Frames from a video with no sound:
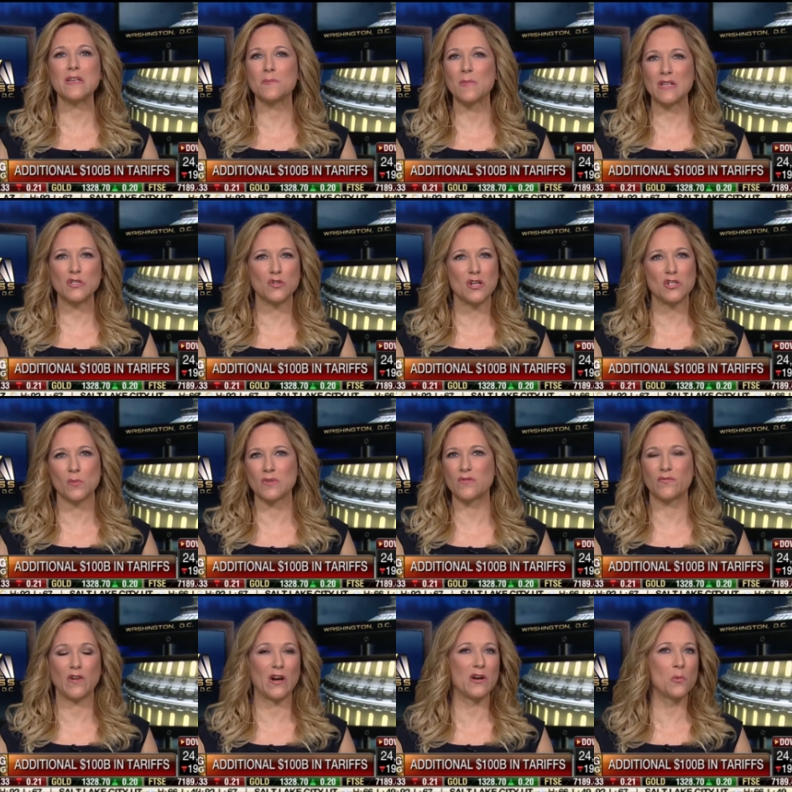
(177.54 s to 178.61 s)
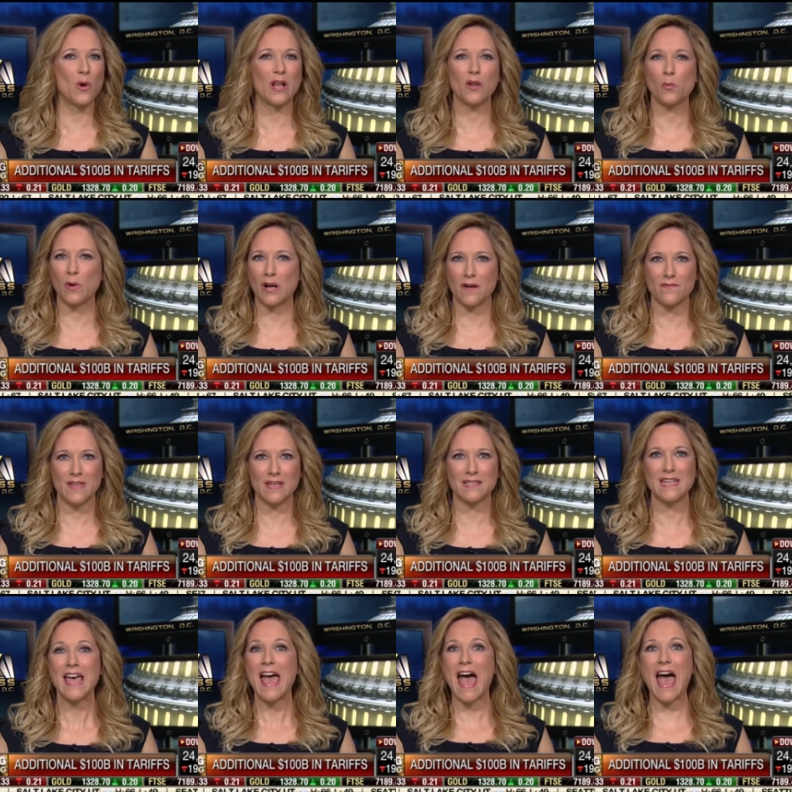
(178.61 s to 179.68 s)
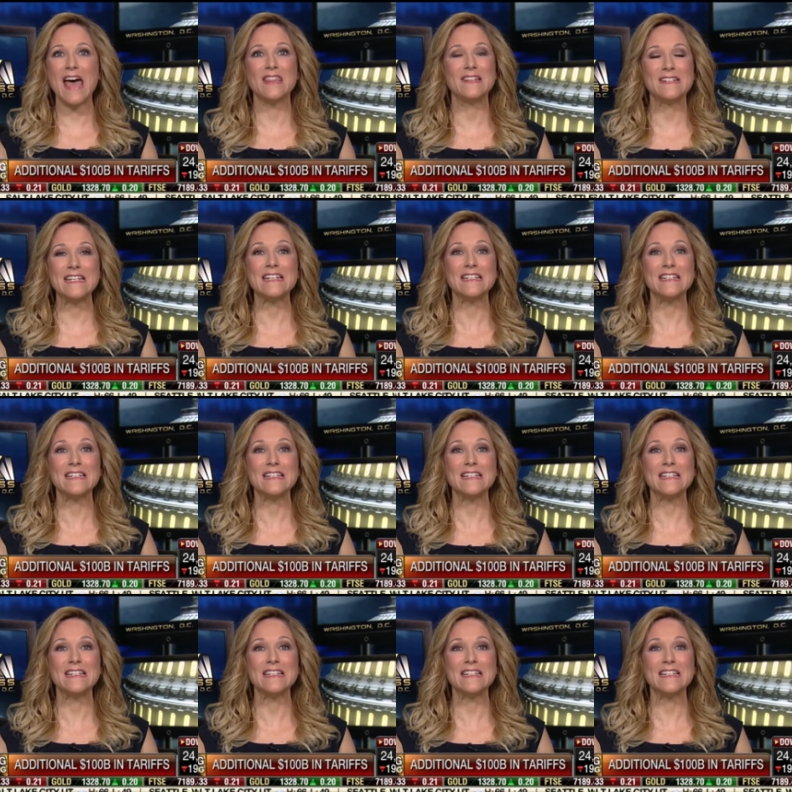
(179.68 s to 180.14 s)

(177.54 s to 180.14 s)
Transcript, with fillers: administration was very well aware of this and did